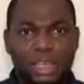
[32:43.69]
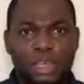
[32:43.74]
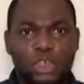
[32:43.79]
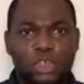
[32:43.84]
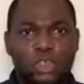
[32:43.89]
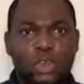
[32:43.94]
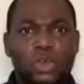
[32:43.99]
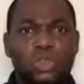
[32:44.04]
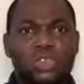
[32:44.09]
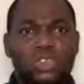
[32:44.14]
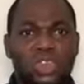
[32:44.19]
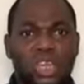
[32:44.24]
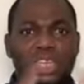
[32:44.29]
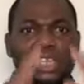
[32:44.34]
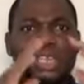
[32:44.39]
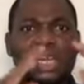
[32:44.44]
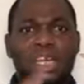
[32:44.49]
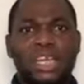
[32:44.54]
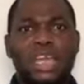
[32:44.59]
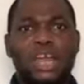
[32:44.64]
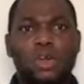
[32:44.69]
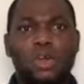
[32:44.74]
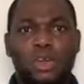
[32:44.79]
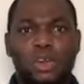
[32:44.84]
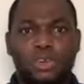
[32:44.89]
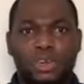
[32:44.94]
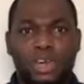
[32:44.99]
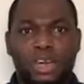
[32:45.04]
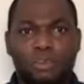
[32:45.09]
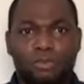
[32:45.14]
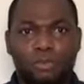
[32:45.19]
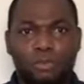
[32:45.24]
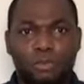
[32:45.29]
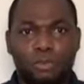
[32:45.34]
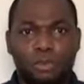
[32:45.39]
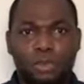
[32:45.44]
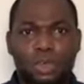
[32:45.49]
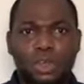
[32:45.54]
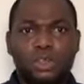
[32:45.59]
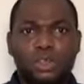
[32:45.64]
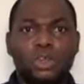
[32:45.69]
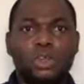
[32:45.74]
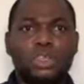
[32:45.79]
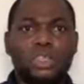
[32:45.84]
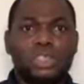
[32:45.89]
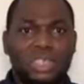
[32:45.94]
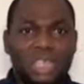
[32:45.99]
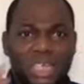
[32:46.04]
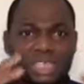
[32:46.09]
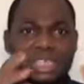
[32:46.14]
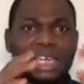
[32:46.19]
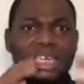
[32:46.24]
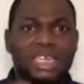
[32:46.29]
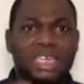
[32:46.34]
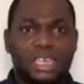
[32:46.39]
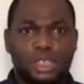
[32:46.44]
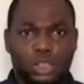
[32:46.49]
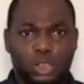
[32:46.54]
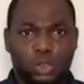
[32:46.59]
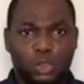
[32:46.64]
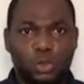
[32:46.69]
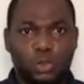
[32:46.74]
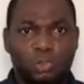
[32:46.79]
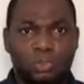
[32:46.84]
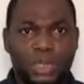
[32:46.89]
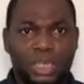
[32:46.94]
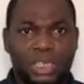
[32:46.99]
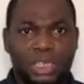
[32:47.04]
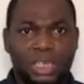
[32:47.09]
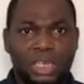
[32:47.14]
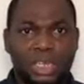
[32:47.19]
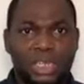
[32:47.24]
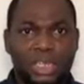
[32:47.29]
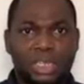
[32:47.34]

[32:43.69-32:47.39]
Don't think that they are ungrateful. Don't think that they are stupid.